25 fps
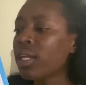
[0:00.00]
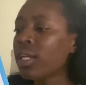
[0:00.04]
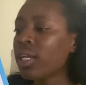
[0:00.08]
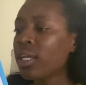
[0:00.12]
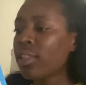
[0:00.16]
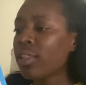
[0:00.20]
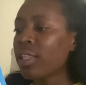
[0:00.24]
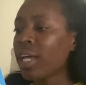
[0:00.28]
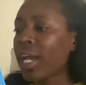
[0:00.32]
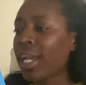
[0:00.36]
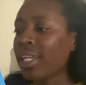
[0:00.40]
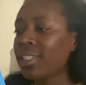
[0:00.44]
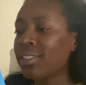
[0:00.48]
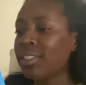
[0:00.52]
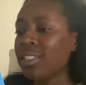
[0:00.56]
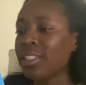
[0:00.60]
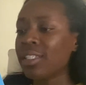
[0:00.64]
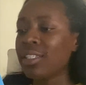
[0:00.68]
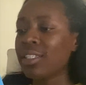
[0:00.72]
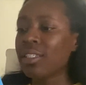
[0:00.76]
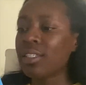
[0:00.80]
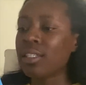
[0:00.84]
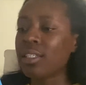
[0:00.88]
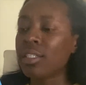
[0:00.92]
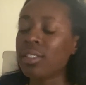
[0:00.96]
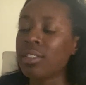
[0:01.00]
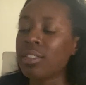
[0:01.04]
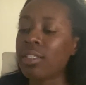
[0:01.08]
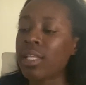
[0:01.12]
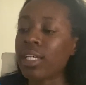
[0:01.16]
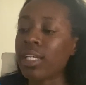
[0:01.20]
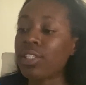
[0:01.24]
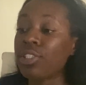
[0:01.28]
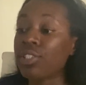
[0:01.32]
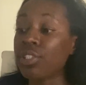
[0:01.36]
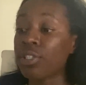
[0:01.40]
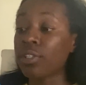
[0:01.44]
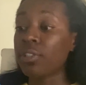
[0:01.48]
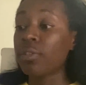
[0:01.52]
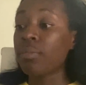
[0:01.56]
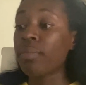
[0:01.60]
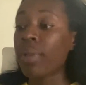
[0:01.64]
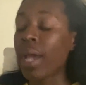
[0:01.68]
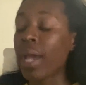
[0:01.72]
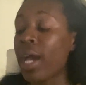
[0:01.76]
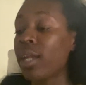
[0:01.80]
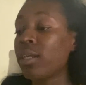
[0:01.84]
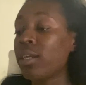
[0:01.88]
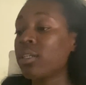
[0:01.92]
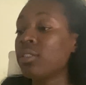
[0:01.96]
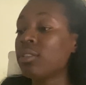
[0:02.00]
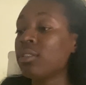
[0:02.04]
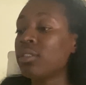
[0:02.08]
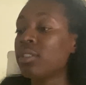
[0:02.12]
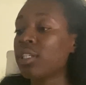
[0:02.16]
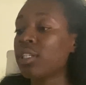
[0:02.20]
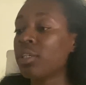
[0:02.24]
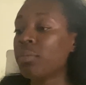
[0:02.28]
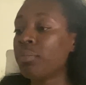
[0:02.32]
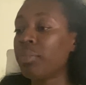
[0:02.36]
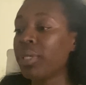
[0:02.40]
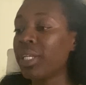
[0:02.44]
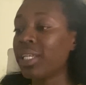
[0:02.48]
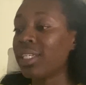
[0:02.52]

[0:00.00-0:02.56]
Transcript: The idea is that certain patterns can be